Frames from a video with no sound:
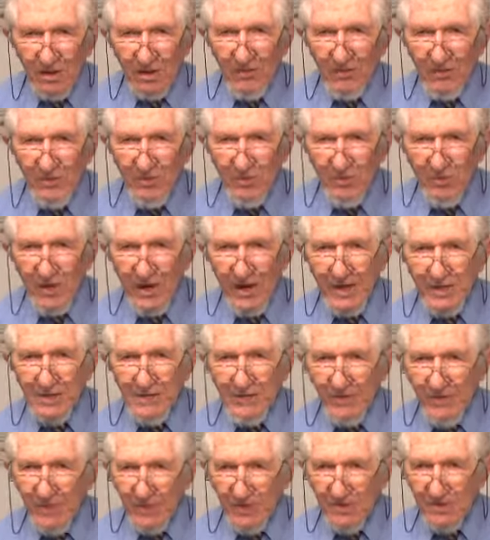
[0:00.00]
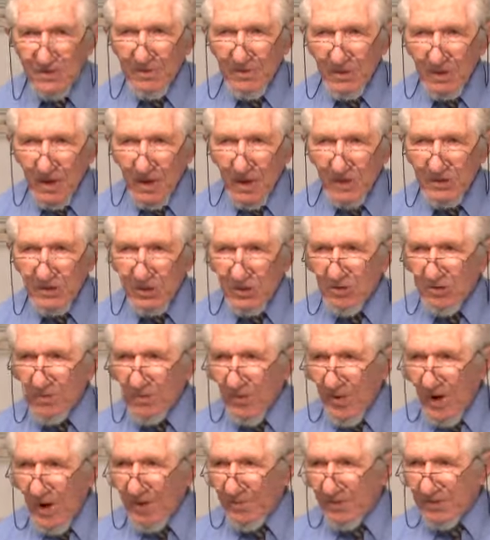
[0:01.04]
the full range of epistemological
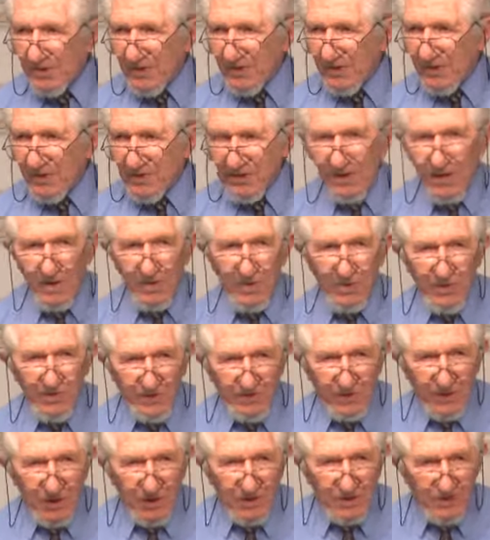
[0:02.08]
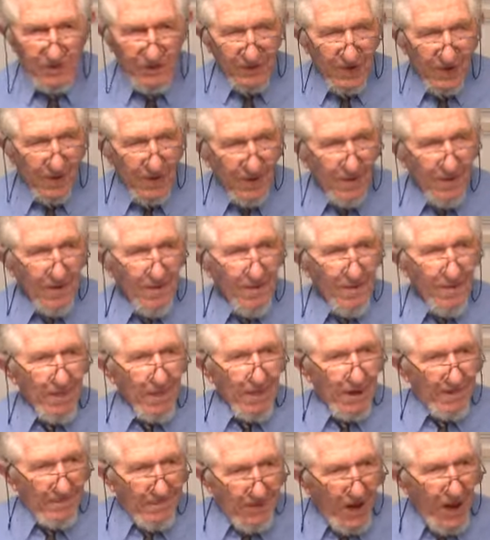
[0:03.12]
problems of contemporary philosophy,
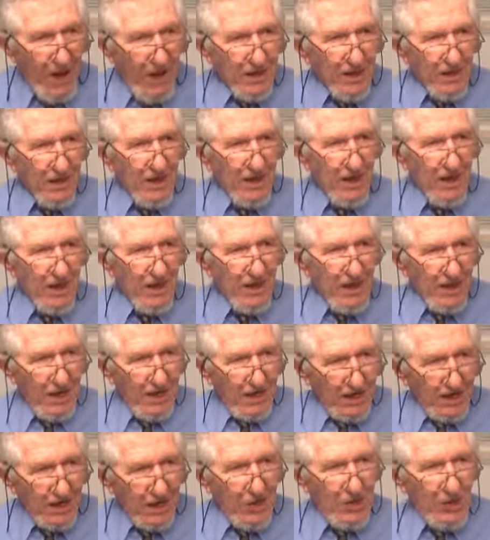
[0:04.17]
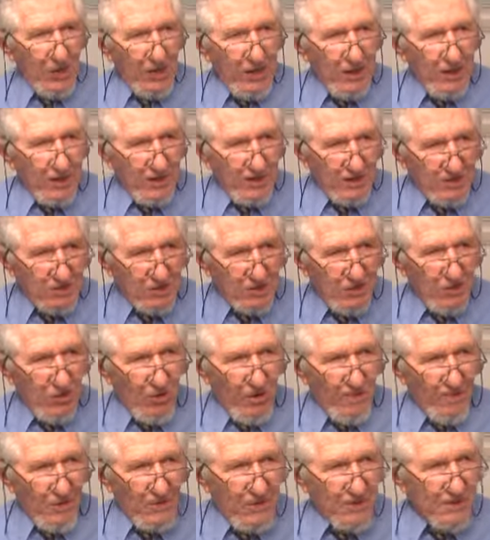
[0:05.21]
but he included in his
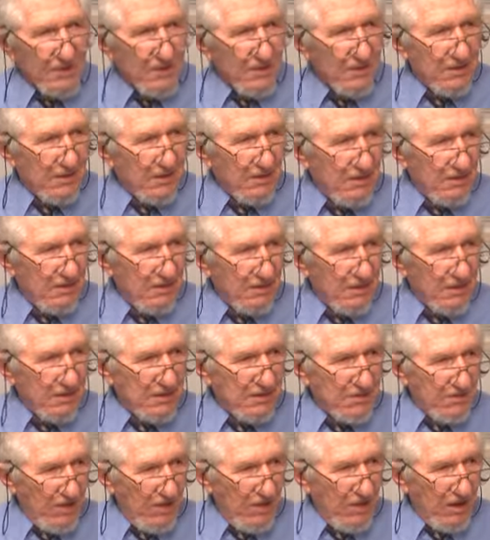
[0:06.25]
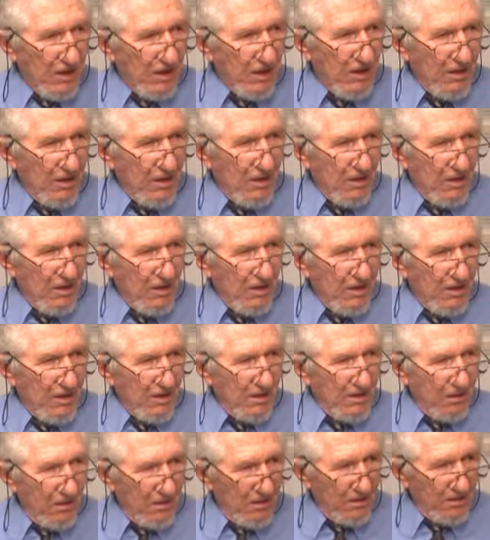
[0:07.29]
corpus this book,
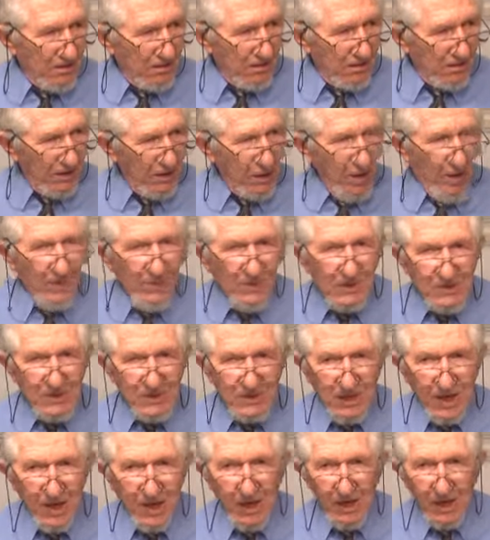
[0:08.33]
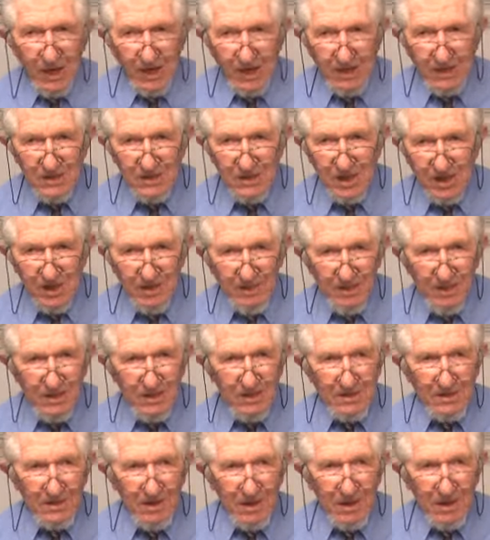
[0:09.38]
The Open Society and Its
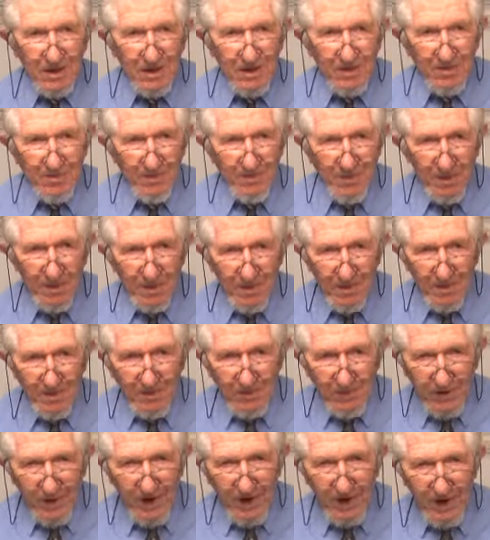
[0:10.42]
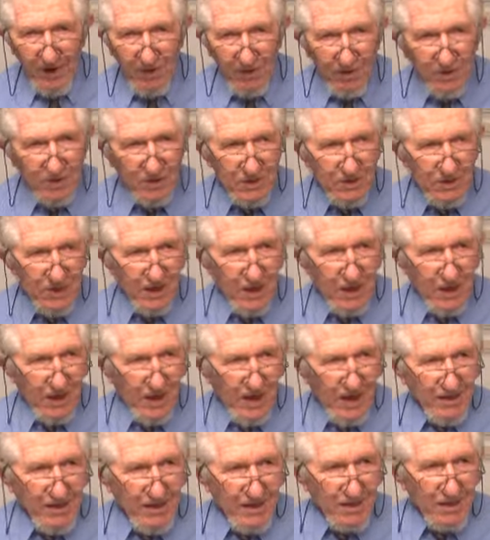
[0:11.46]
Enemies, and Plato was the
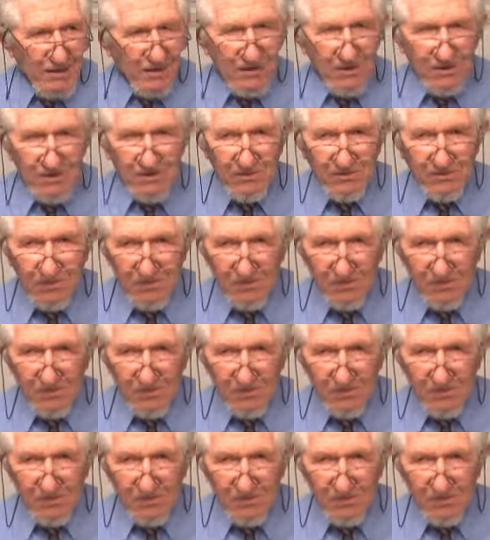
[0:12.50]
classical